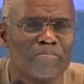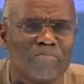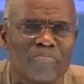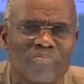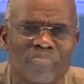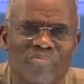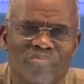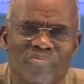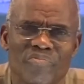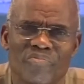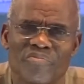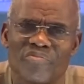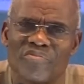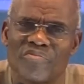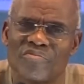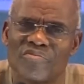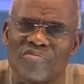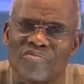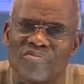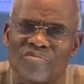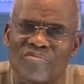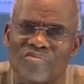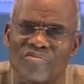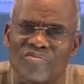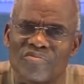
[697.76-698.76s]

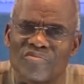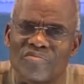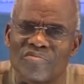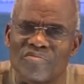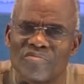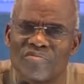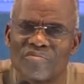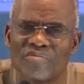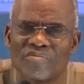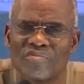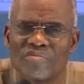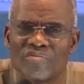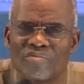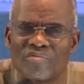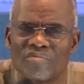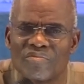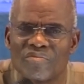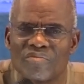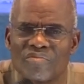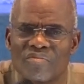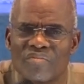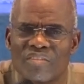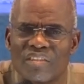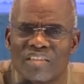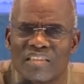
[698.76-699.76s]

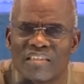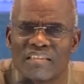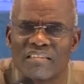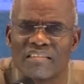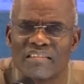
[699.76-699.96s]
No one is speaking in this clip.